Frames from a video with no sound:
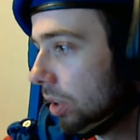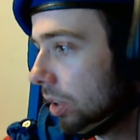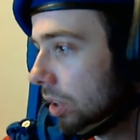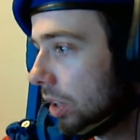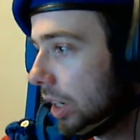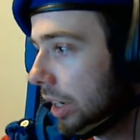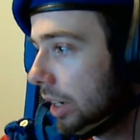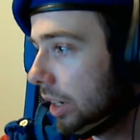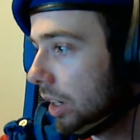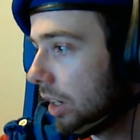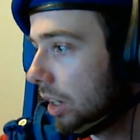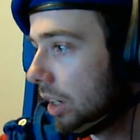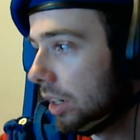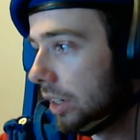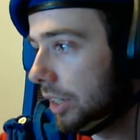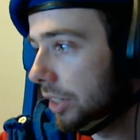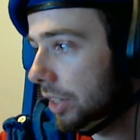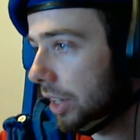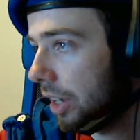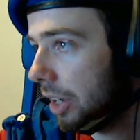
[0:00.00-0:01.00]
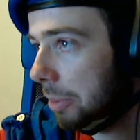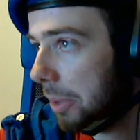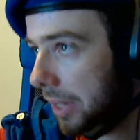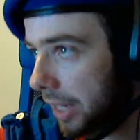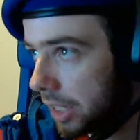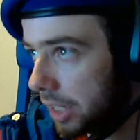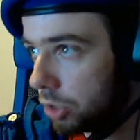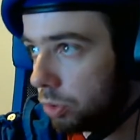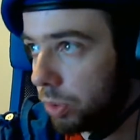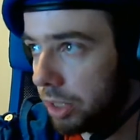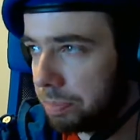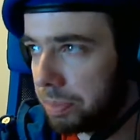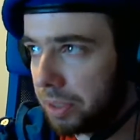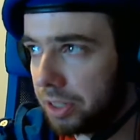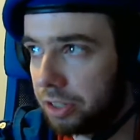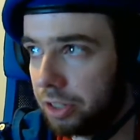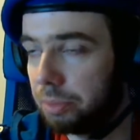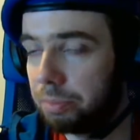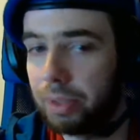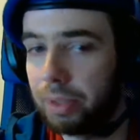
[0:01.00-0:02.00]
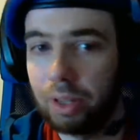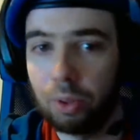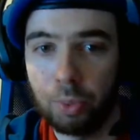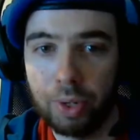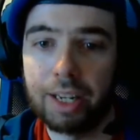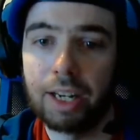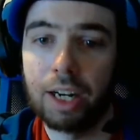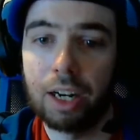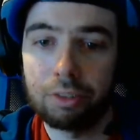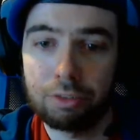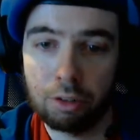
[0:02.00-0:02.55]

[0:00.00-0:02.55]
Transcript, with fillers: Uh, it's not going to be next week, but it's going to be the week after